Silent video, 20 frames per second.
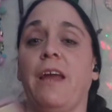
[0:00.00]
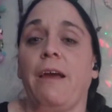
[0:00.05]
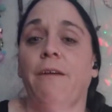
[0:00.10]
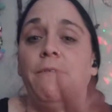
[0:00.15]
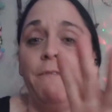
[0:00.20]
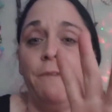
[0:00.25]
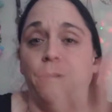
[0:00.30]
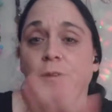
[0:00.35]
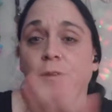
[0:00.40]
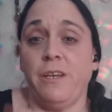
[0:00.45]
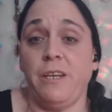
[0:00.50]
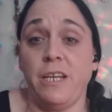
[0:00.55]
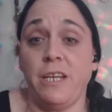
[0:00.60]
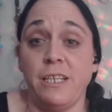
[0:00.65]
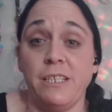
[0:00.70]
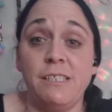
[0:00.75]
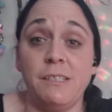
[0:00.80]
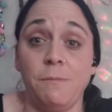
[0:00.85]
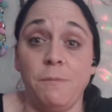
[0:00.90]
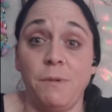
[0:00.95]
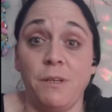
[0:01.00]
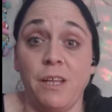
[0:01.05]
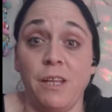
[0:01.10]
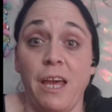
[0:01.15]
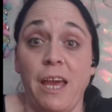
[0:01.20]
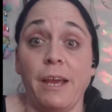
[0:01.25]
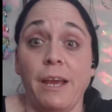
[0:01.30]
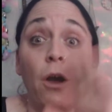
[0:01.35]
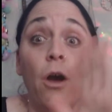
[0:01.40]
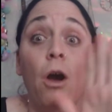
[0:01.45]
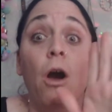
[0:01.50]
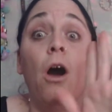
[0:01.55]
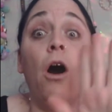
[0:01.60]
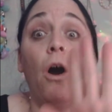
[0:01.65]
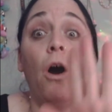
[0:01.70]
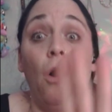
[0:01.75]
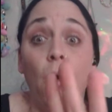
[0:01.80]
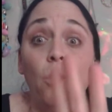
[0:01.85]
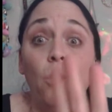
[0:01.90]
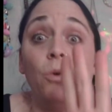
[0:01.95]
I feel the need to be like,
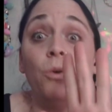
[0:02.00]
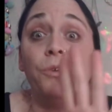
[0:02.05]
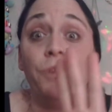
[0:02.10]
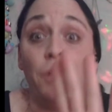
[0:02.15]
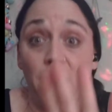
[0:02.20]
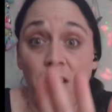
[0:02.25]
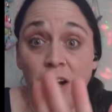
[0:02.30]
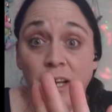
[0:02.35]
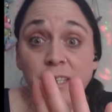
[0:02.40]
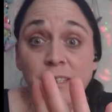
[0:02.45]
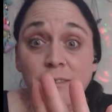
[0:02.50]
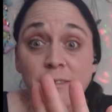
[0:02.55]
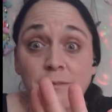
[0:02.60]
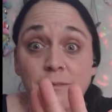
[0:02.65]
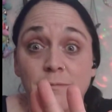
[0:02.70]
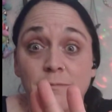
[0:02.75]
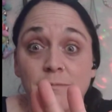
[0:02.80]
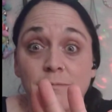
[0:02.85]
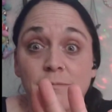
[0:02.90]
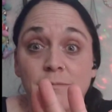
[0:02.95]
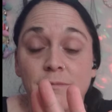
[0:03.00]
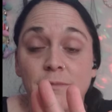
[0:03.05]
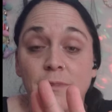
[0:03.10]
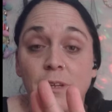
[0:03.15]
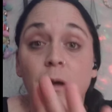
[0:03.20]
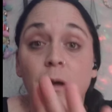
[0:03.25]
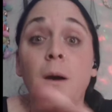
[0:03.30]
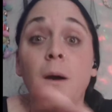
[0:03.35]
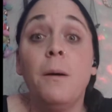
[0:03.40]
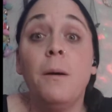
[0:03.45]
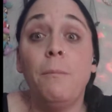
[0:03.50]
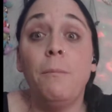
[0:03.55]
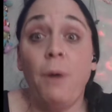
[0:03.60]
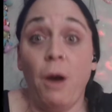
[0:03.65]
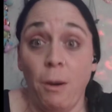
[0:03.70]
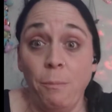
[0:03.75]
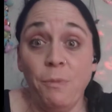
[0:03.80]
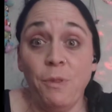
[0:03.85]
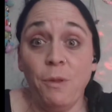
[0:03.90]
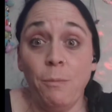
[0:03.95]
hold on,
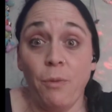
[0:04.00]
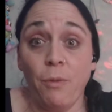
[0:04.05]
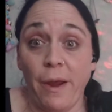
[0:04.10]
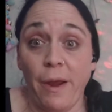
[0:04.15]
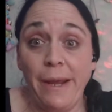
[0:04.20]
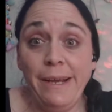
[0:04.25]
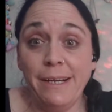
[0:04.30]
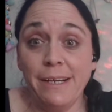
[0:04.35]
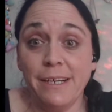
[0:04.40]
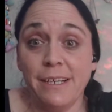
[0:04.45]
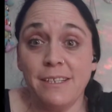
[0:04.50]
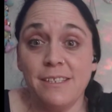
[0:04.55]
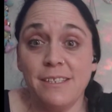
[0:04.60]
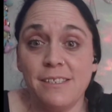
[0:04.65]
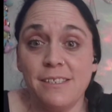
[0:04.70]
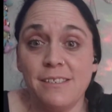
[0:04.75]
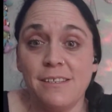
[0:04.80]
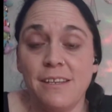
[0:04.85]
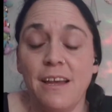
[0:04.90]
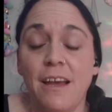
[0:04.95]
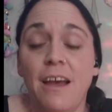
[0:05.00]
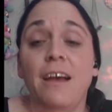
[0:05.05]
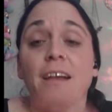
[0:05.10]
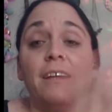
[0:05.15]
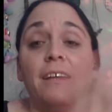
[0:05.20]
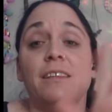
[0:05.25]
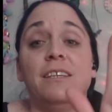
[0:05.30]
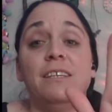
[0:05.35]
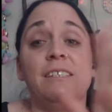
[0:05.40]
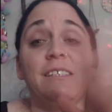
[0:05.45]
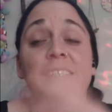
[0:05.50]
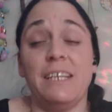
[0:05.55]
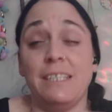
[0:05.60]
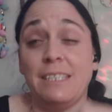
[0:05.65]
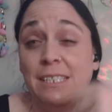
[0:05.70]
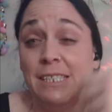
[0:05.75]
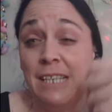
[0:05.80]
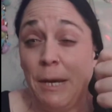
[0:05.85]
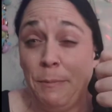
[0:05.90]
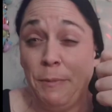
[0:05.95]
pump the brakes. This is not
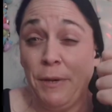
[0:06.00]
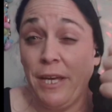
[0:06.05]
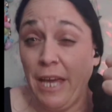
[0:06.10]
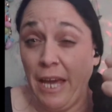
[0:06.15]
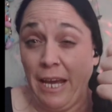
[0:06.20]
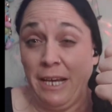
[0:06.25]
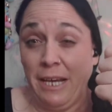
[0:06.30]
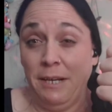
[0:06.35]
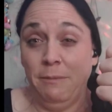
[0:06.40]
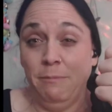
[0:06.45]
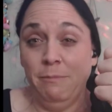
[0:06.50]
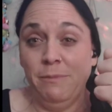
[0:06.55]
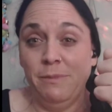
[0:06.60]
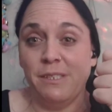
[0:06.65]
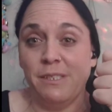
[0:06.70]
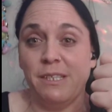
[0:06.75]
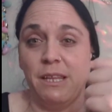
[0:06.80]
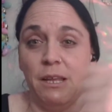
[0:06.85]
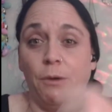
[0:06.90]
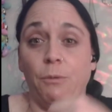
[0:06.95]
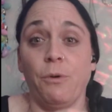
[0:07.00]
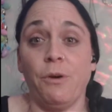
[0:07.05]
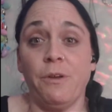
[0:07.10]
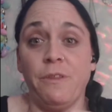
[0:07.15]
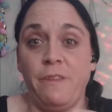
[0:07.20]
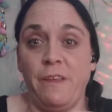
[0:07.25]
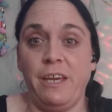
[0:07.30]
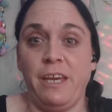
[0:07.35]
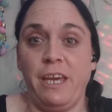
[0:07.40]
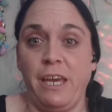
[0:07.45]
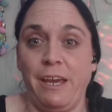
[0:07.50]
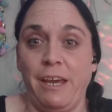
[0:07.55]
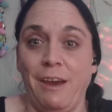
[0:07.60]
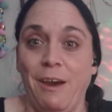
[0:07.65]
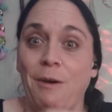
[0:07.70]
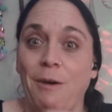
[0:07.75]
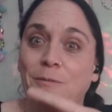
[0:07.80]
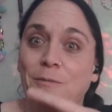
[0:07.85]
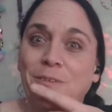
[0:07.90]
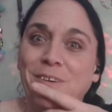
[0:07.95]
the type of games that we're thinking
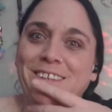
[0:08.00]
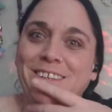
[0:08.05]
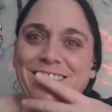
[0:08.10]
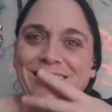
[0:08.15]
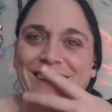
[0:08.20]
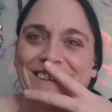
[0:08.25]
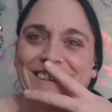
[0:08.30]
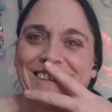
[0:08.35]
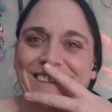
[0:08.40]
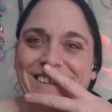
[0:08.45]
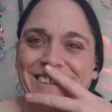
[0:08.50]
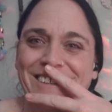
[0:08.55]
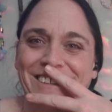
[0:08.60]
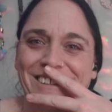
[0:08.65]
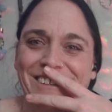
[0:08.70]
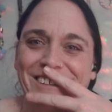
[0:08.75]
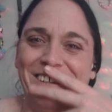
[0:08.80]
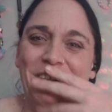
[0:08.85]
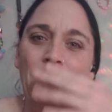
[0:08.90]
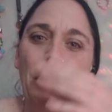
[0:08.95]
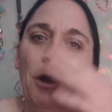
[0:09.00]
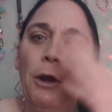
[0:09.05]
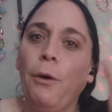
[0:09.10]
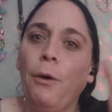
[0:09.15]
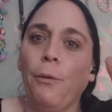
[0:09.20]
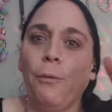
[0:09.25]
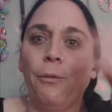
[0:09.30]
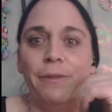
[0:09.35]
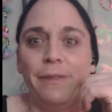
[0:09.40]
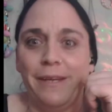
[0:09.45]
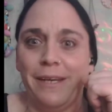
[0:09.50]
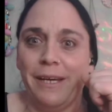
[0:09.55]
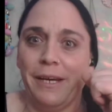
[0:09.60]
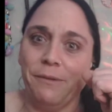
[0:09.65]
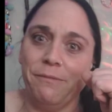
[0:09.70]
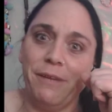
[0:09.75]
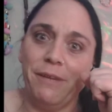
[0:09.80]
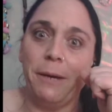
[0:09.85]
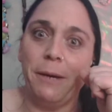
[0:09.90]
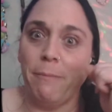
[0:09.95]
of. We're thinking
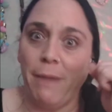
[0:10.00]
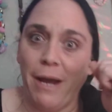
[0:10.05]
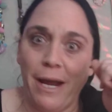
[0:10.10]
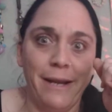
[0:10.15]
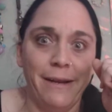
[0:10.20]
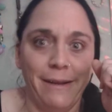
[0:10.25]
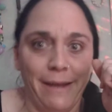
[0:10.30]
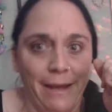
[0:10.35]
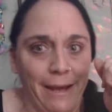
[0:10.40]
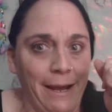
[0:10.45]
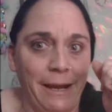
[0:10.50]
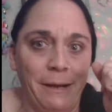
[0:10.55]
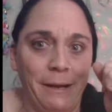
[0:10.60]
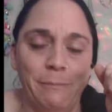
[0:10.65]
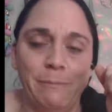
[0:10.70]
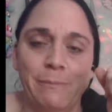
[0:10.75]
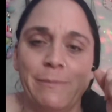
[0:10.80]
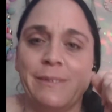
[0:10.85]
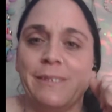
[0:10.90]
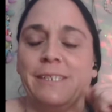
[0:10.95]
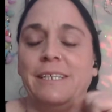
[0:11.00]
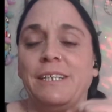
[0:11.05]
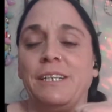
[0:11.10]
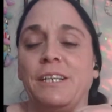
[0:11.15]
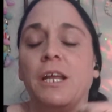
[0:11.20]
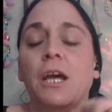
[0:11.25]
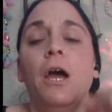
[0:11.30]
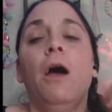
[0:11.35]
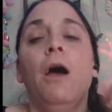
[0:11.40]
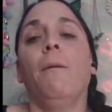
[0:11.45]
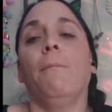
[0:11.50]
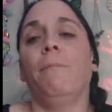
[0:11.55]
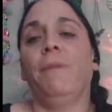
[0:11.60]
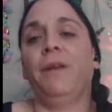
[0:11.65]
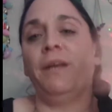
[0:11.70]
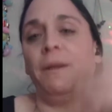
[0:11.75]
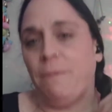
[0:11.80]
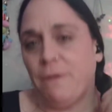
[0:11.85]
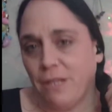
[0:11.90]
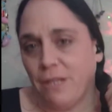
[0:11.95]
of like mind games and
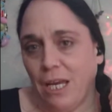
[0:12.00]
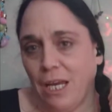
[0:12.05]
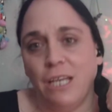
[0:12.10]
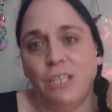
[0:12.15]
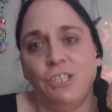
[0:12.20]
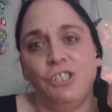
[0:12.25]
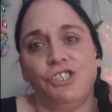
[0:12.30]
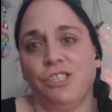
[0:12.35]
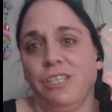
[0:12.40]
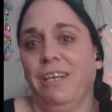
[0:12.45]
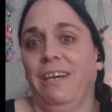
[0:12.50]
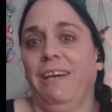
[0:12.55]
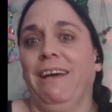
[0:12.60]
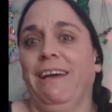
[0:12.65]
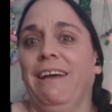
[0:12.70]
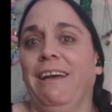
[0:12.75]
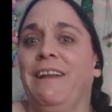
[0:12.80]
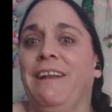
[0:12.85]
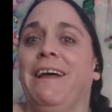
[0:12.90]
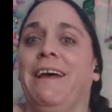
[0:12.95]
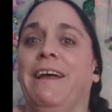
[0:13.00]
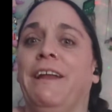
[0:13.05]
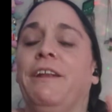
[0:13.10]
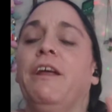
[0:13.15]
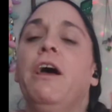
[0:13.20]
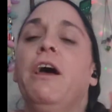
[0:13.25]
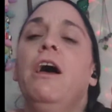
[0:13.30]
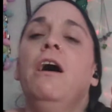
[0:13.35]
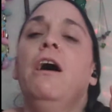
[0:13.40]
manipulation and